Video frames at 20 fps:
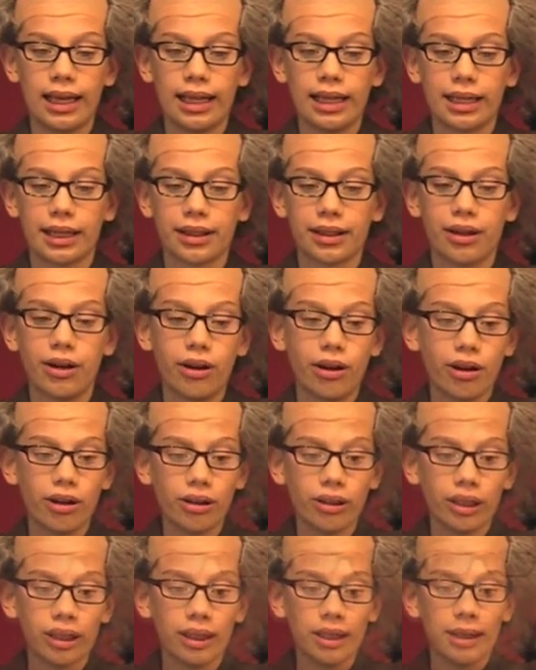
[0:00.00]
It is
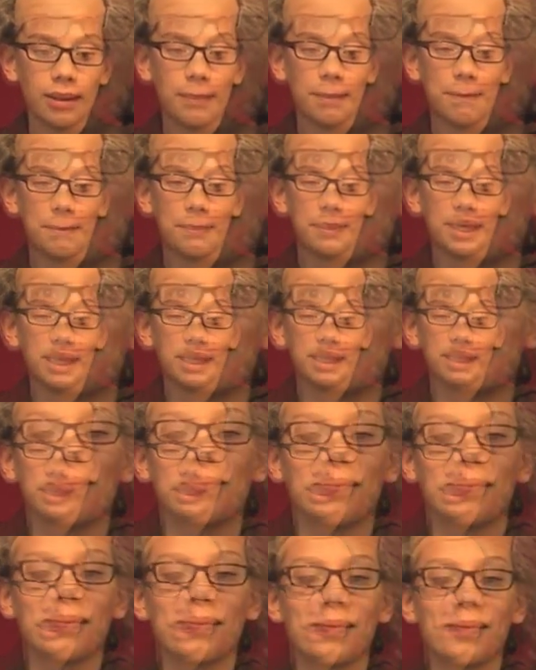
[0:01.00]
called
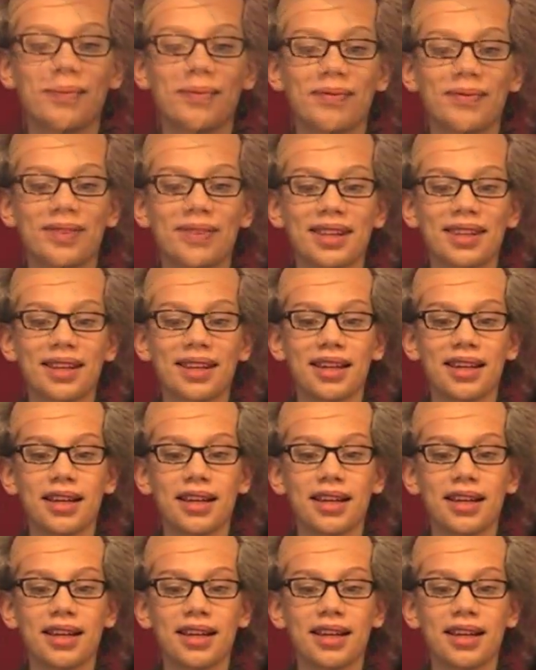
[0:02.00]
Beasts of England.